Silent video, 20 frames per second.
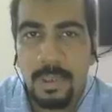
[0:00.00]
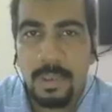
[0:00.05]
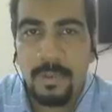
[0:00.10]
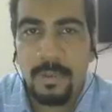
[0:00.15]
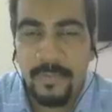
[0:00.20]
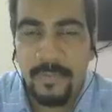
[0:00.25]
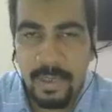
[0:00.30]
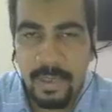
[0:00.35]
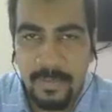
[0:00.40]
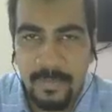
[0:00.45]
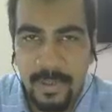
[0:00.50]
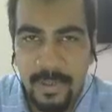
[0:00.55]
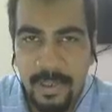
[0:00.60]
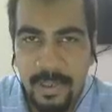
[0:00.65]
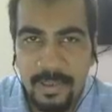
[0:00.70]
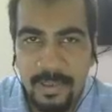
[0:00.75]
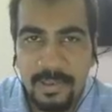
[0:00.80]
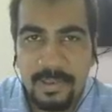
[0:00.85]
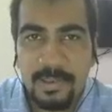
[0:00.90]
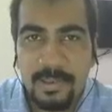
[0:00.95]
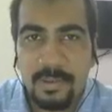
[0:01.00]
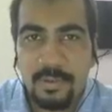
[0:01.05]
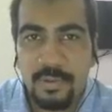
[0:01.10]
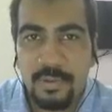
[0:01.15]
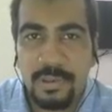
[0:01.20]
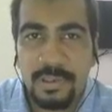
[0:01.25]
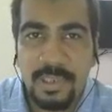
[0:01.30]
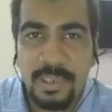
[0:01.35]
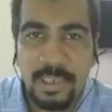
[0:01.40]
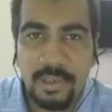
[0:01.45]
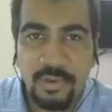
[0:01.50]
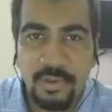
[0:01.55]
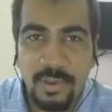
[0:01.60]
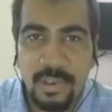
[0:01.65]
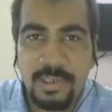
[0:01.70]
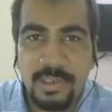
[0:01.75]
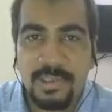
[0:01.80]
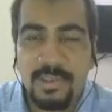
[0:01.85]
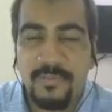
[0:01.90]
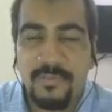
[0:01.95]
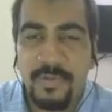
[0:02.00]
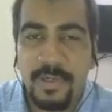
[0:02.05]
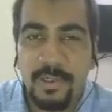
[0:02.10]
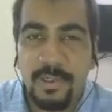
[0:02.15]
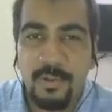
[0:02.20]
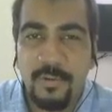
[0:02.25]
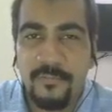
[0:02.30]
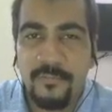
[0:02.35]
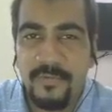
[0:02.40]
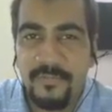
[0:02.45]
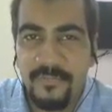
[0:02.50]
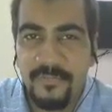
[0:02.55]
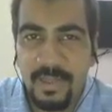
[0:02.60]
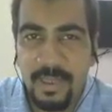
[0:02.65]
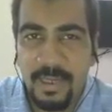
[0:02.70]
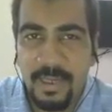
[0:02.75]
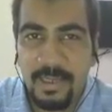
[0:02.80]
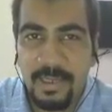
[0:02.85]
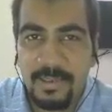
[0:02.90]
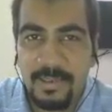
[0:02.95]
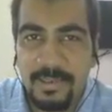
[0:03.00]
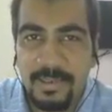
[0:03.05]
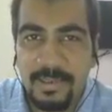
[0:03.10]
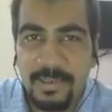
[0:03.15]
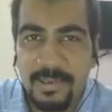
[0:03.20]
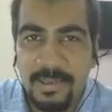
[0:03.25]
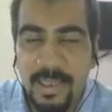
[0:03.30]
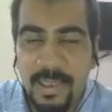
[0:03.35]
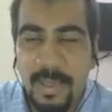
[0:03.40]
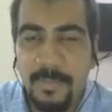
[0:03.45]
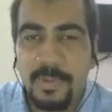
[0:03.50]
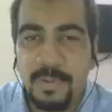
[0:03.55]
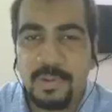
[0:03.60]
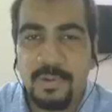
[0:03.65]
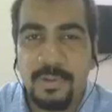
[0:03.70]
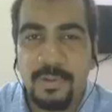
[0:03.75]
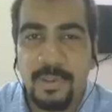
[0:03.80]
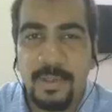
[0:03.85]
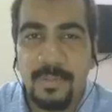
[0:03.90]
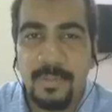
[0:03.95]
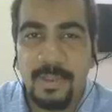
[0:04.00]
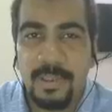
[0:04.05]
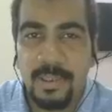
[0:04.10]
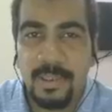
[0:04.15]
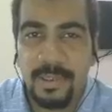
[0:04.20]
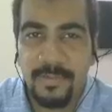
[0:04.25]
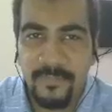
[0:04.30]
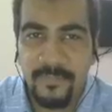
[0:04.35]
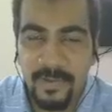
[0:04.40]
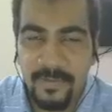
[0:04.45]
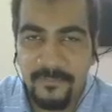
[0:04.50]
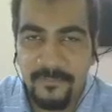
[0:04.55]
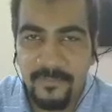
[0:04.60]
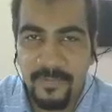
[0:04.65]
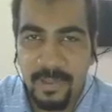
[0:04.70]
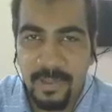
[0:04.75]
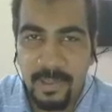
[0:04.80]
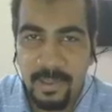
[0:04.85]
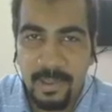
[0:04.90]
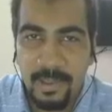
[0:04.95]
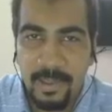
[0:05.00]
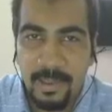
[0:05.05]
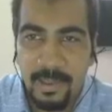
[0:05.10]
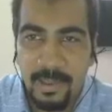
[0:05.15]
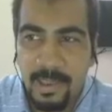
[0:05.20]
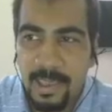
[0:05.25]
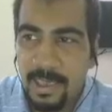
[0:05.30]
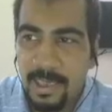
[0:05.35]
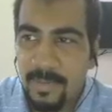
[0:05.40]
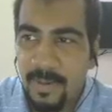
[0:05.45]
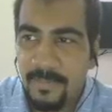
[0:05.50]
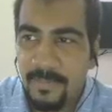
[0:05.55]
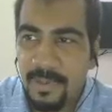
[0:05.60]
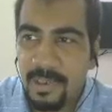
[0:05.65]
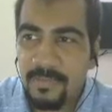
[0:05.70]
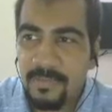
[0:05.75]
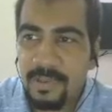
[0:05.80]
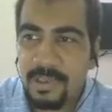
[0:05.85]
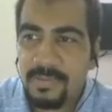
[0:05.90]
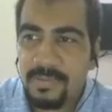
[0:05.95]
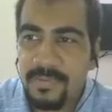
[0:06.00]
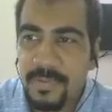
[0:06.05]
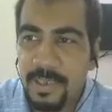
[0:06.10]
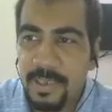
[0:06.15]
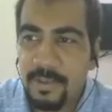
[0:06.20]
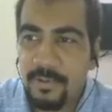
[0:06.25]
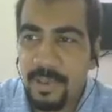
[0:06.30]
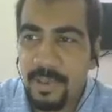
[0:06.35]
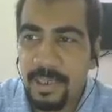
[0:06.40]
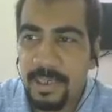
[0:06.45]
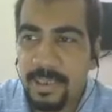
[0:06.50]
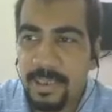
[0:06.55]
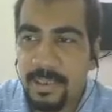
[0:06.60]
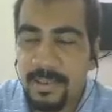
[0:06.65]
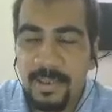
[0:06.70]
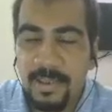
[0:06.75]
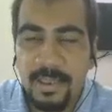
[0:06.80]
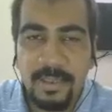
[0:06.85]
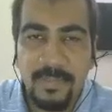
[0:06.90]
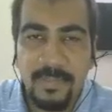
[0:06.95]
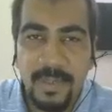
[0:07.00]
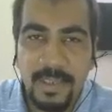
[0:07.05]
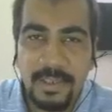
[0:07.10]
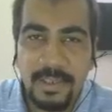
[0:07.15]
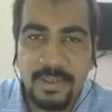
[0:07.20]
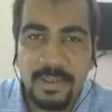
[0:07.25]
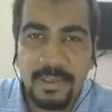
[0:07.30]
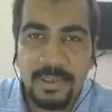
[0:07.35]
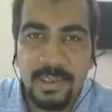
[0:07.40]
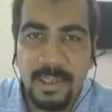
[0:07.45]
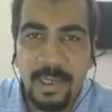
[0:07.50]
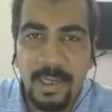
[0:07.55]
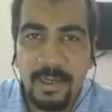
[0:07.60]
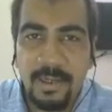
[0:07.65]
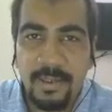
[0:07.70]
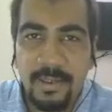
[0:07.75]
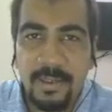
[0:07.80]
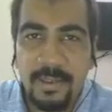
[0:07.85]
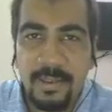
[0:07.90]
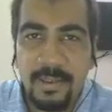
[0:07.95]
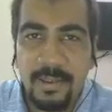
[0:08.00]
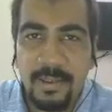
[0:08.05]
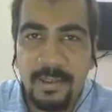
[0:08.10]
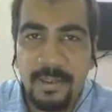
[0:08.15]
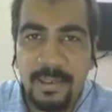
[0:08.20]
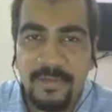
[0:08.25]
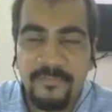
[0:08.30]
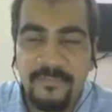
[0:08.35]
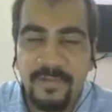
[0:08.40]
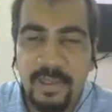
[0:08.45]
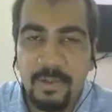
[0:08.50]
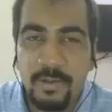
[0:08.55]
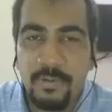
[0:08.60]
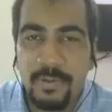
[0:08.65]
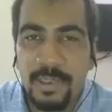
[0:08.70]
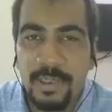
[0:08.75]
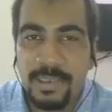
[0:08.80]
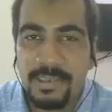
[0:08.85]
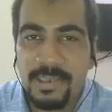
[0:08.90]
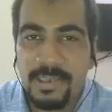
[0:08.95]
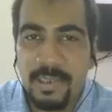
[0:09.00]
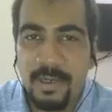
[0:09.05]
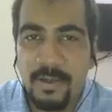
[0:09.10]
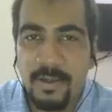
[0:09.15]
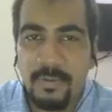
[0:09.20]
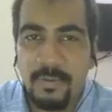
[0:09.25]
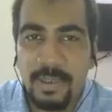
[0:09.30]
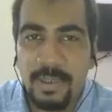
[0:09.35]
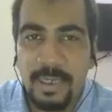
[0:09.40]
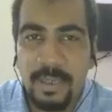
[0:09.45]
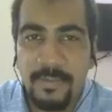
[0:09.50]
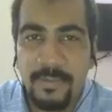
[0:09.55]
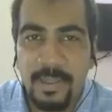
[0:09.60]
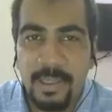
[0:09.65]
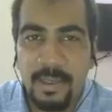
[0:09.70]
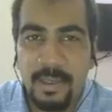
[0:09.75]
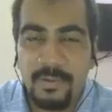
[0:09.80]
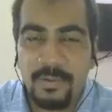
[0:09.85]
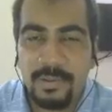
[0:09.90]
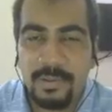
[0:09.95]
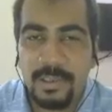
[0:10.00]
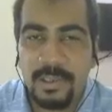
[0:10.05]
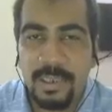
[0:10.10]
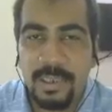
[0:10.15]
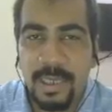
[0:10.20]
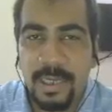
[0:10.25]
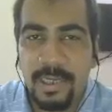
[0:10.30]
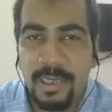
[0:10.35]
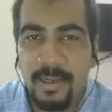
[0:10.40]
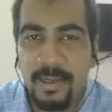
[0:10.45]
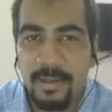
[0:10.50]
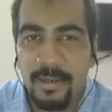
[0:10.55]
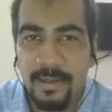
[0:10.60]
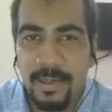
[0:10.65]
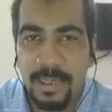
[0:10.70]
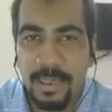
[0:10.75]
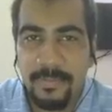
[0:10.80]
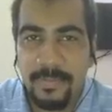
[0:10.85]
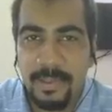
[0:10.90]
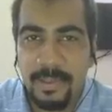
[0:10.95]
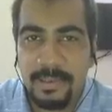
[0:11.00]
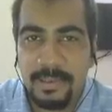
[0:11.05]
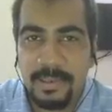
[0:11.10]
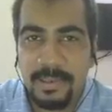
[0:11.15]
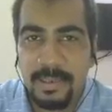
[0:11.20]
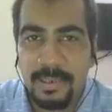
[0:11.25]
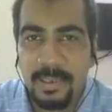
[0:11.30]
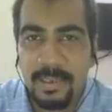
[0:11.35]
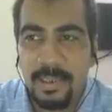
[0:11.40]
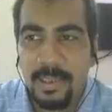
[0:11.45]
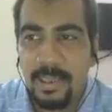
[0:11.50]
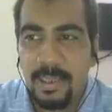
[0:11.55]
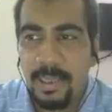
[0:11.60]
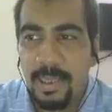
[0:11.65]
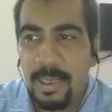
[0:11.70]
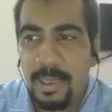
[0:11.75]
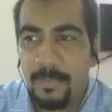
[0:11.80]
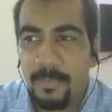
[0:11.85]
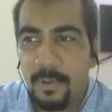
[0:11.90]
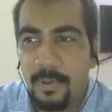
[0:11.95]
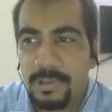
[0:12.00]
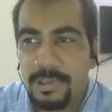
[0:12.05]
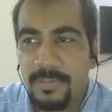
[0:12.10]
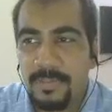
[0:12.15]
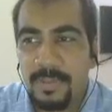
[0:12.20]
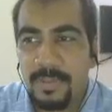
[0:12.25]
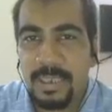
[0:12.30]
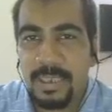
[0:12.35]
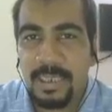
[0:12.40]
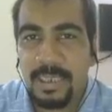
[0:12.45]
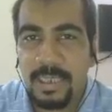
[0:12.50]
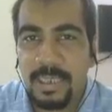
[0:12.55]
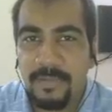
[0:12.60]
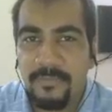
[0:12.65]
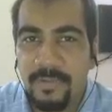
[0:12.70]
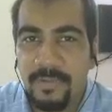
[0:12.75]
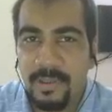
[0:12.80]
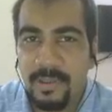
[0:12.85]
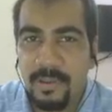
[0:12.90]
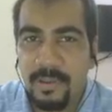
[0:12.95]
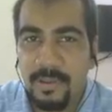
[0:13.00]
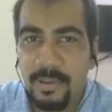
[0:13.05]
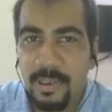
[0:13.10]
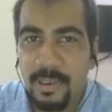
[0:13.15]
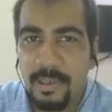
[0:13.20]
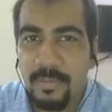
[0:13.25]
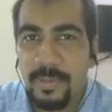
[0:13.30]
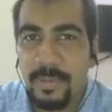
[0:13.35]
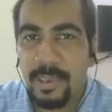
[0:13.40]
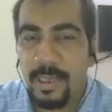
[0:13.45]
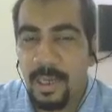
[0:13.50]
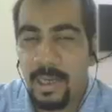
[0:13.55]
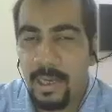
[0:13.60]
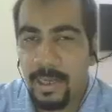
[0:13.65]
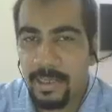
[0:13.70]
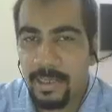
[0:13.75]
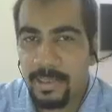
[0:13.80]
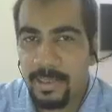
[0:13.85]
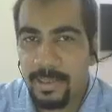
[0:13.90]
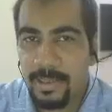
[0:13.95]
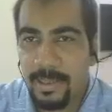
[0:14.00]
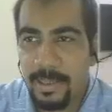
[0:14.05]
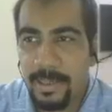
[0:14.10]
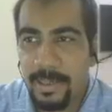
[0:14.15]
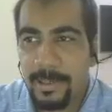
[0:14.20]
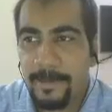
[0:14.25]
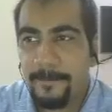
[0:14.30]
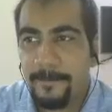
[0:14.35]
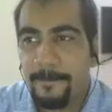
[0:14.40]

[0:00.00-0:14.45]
Welcome traders to this educational video of Nifty Analysis, episode number 35. In my previous video, I had clearly mentioned that Nifty could test around 11,900 levels and possibly even a little bit higher than that.